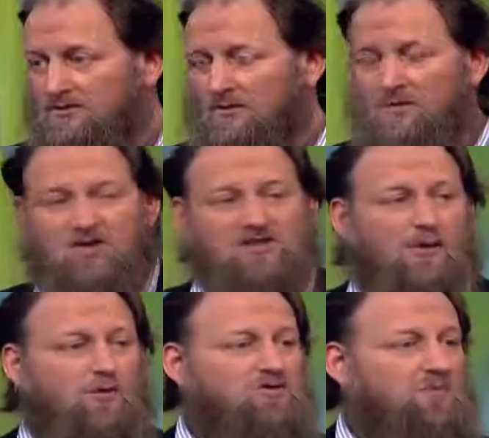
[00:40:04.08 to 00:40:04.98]
not because I
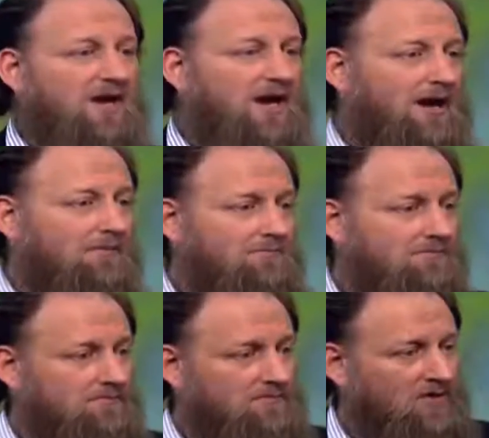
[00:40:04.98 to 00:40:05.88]
want to become
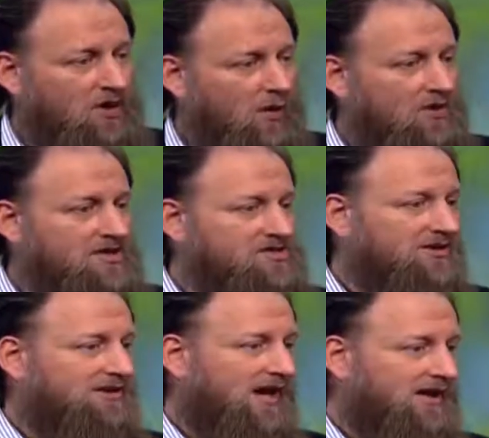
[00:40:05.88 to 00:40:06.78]
known as a
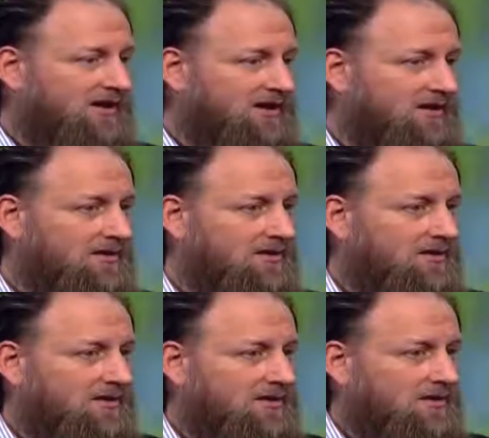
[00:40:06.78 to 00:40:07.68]
da'i,
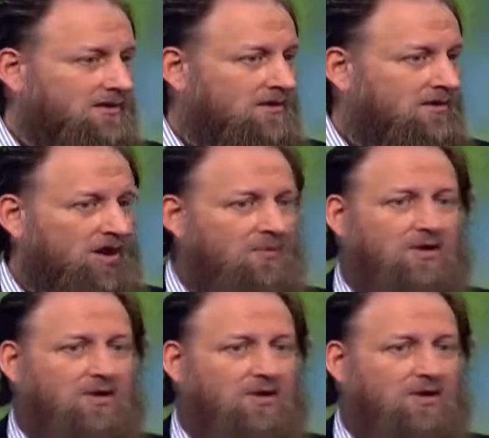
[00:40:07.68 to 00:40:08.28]
not